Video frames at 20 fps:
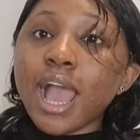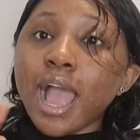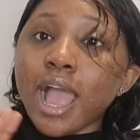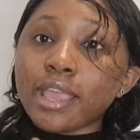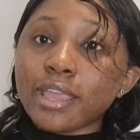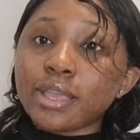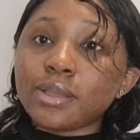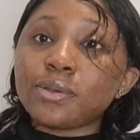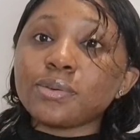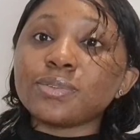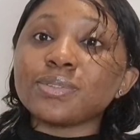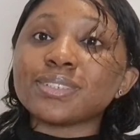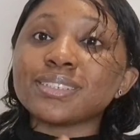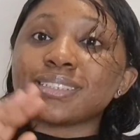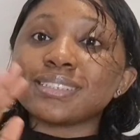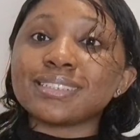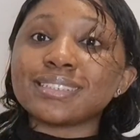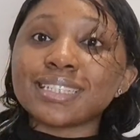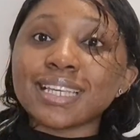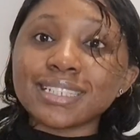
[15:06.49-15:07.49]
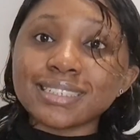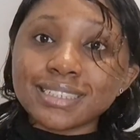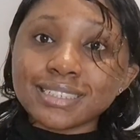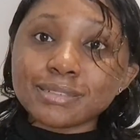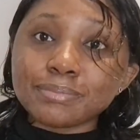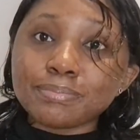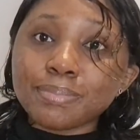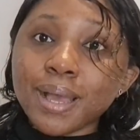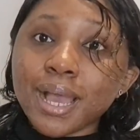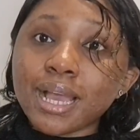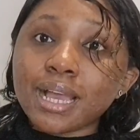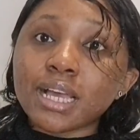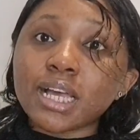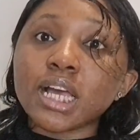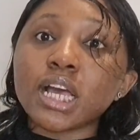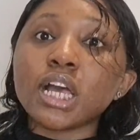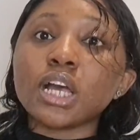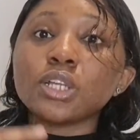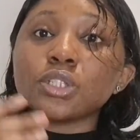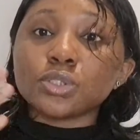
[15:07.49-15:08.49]
and you're going to send it back
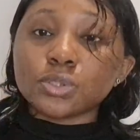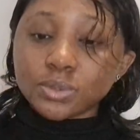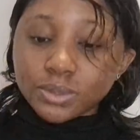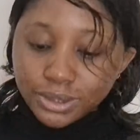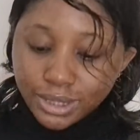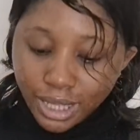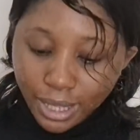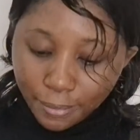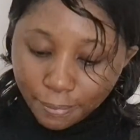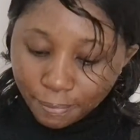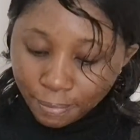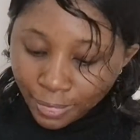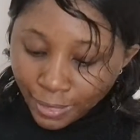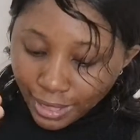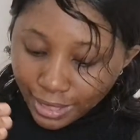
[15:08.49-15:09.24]
to them.